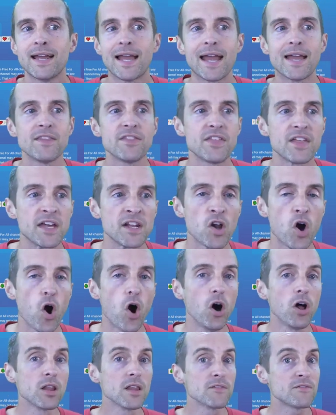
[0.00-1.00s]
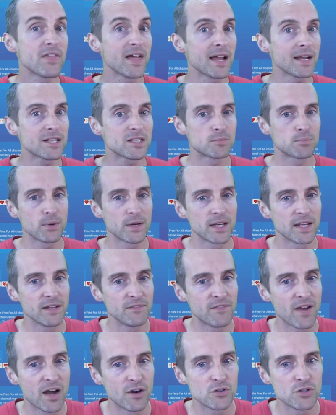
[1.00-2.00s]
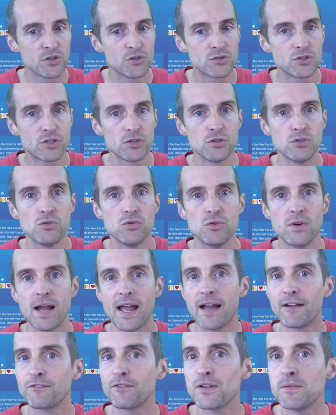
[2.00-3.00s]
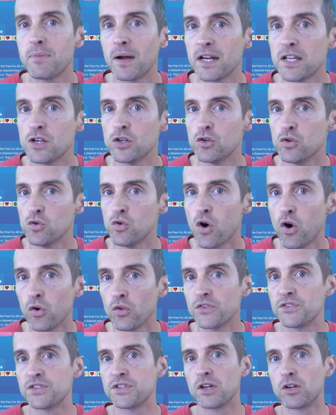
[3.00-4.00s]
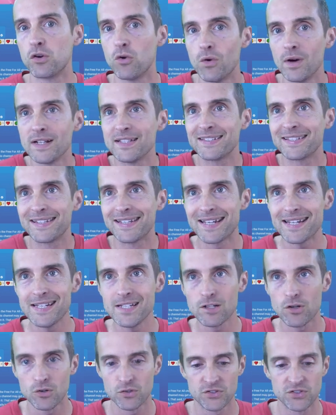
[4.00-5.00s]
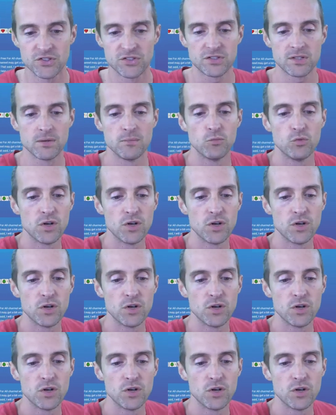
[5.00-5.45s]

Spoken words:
And then all of that is bringing value to everybody who holds the coins in the ecosystem,